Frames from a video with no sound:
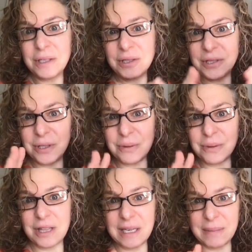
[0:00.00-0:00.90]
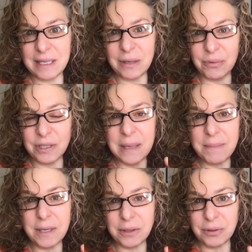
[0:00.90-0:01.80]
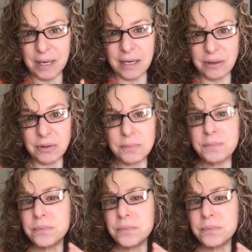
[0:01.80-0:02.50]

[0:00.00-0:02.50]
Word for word: So you want to think about like, where's that middle ground